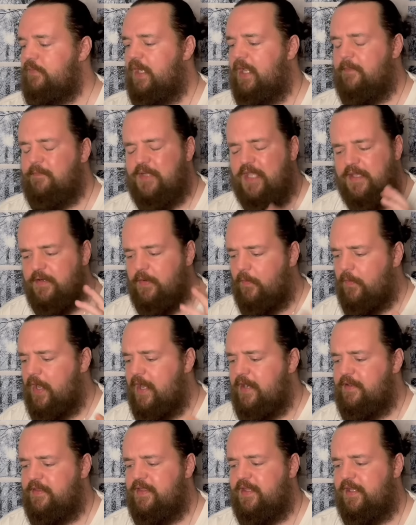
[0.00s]
I'm getting a
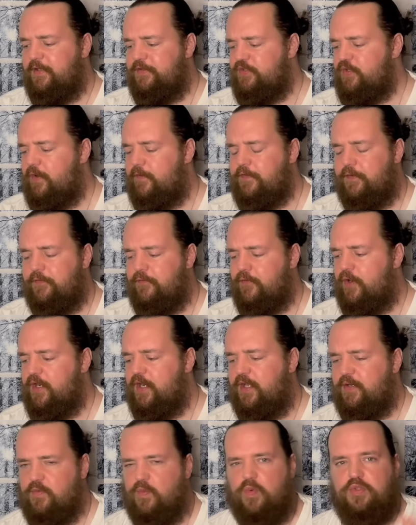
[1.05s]
lot of things off the front
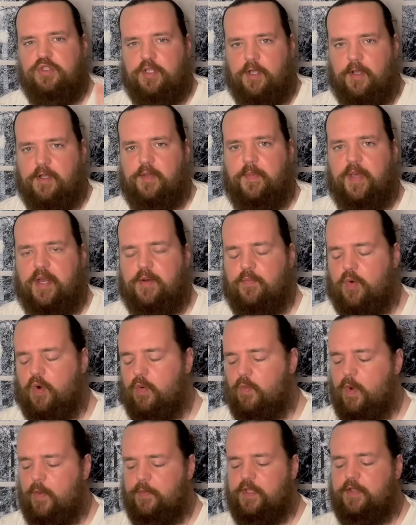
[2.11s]
end. We'll talk about more
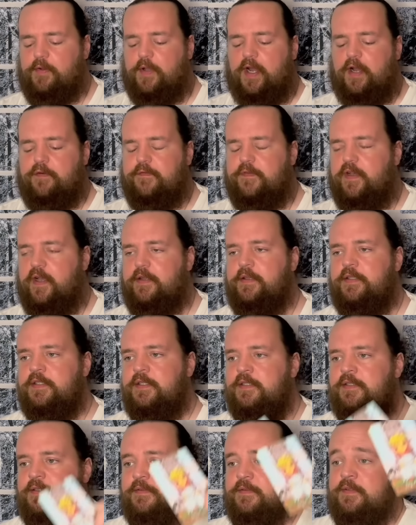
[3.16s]
when we clarify.
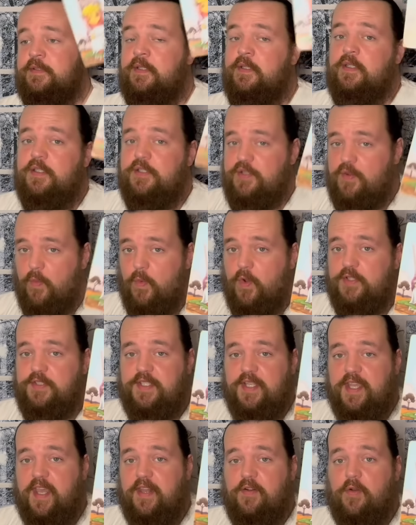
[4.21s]
So once
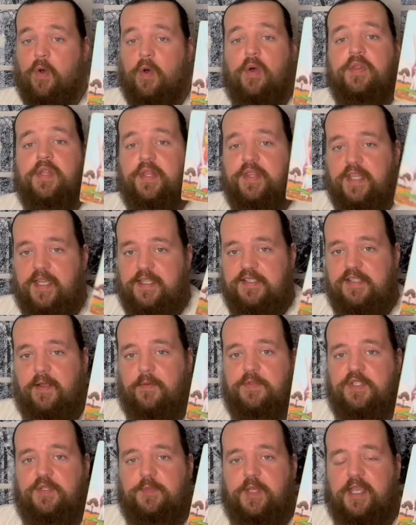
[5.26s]
again, all the things I
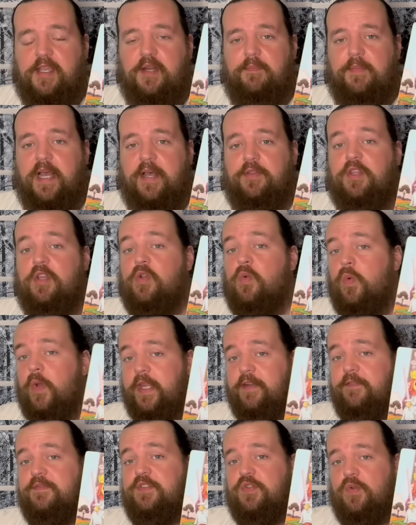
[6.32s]
was speaking about, the Queen
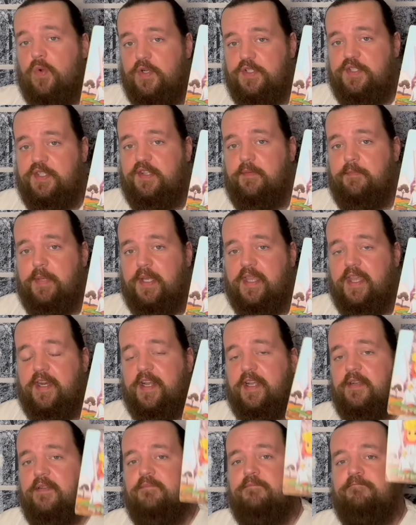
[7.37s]
of Swords in the
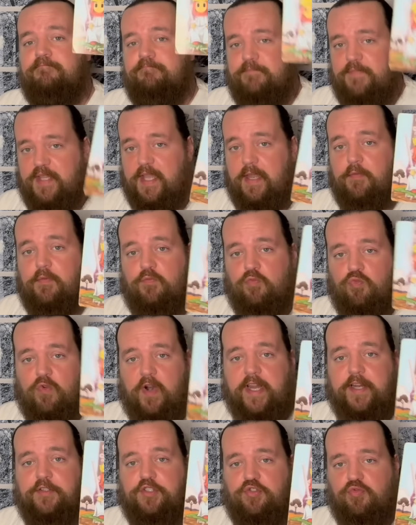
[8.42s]
beginning, they
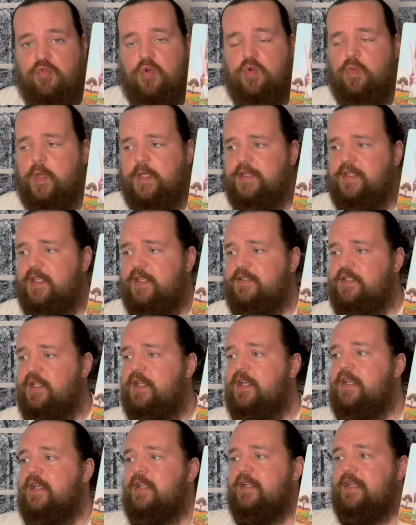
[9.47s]
reign true with this.
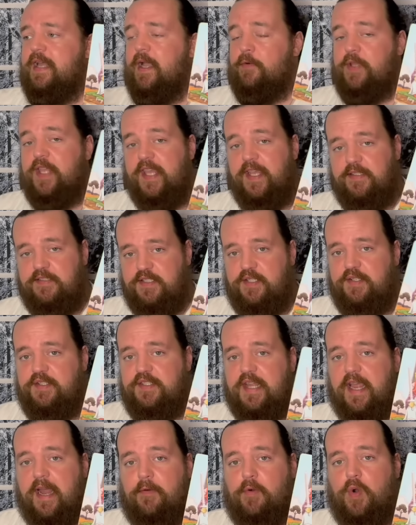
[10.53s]
Now, kings in
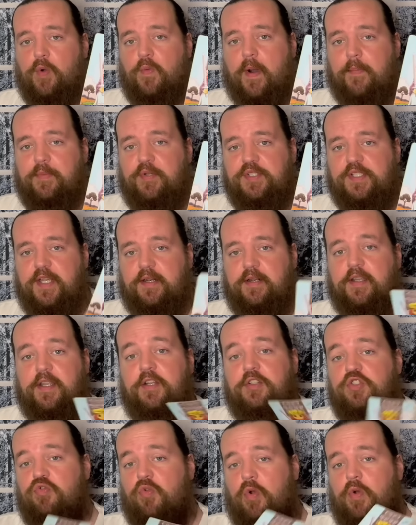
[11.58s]
tarot represent
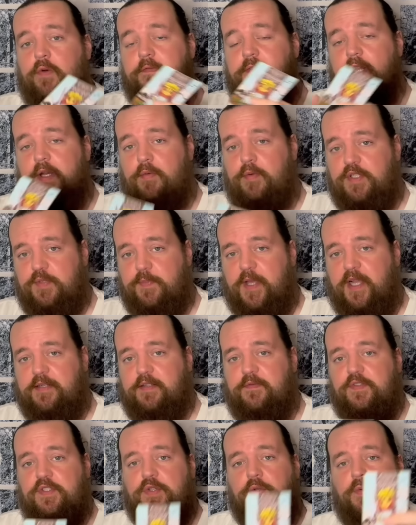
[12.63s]
control of their
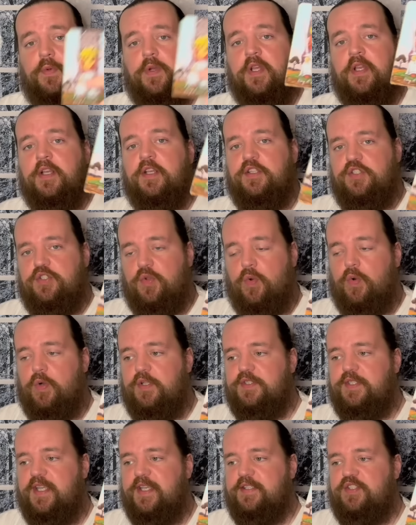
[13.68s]
respective suit.
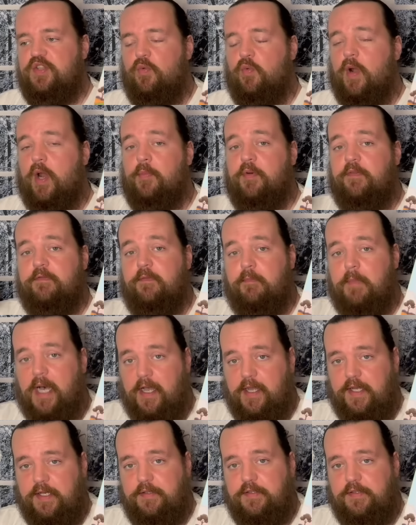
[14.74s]
Swords is the realm of
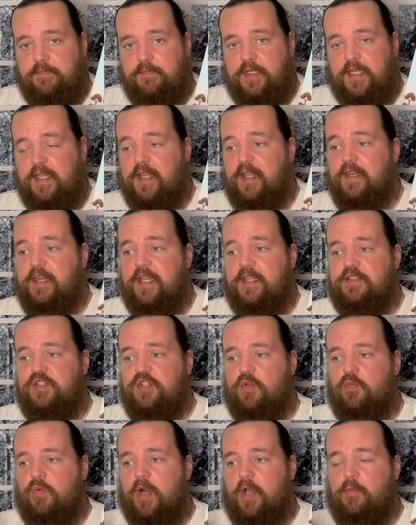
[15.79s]
mind, and it's
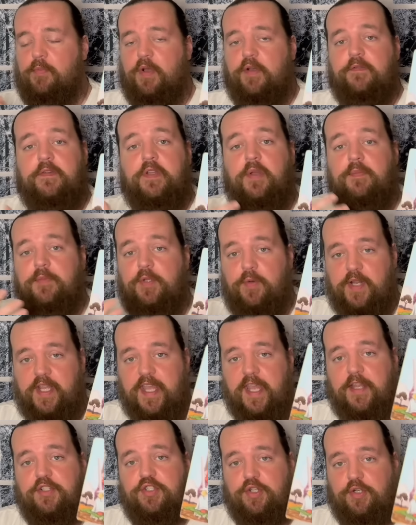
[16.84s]
the realm of
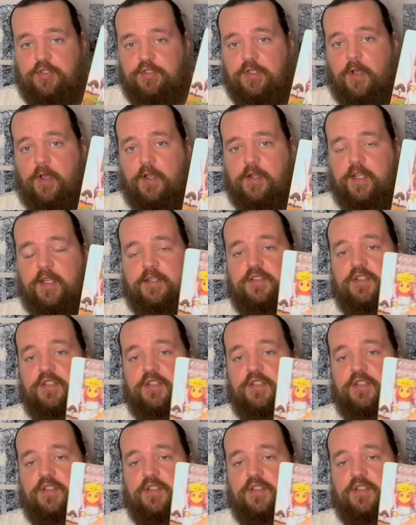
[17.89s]
communication, talking.